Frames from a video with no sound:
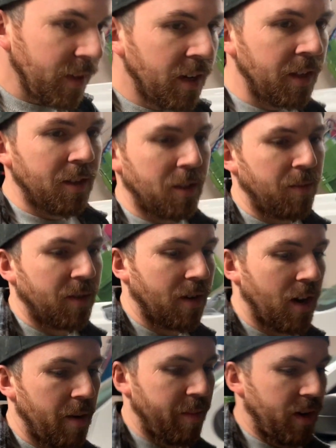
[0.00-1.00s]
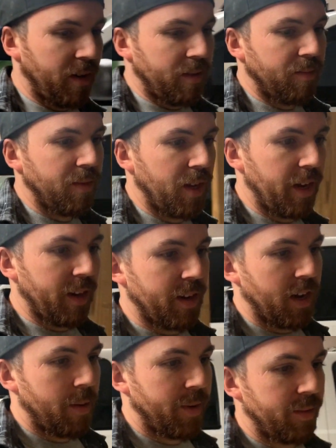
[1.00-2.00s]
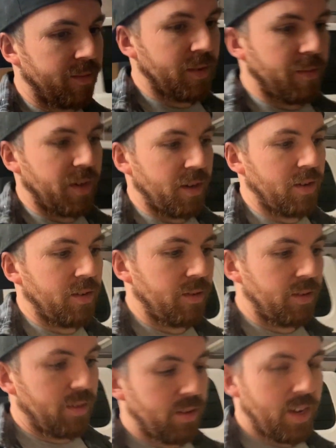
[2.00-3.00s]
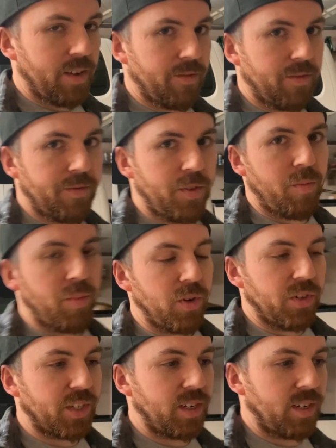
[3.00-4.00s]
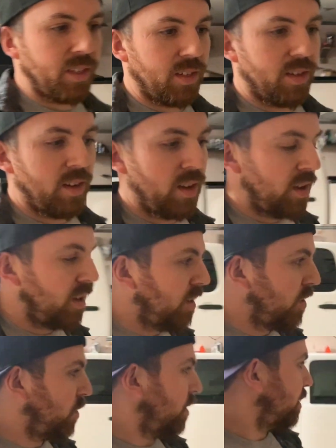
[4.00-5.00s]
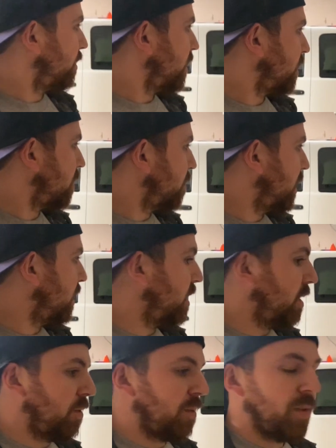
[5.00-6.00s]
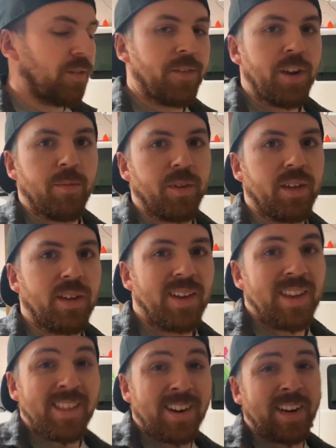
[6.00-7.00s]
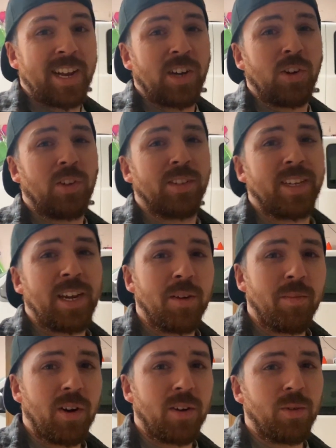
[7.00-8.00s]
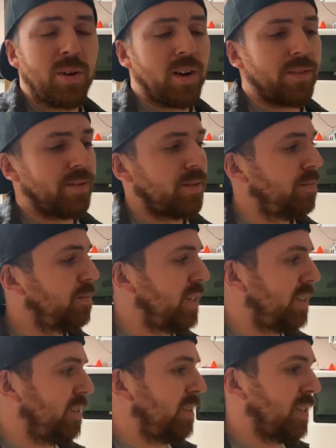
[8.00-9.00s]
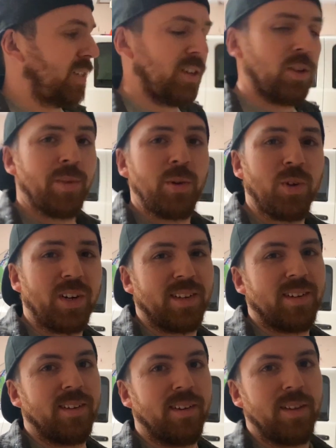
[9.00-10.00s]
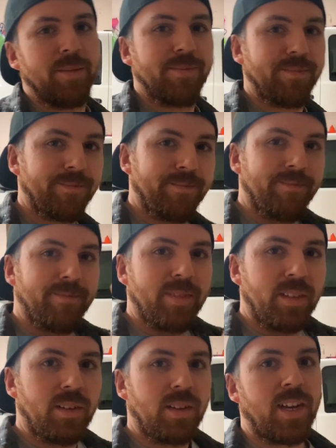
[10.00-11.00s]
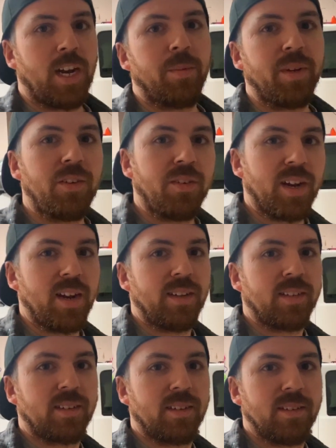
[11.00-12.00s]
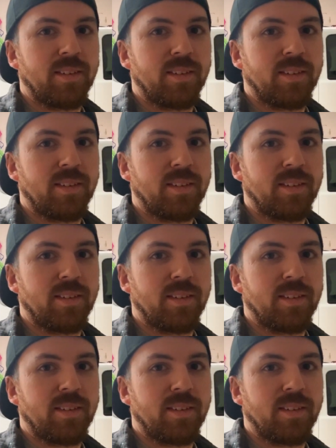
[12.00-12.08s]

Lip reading: Hit the subscribe button, like, comment. I'm gonna go have a few brewskis, enjoy the rest of my night with my family. Then I got all day tomorrow off because I got all my work done. Gotta be due, guys.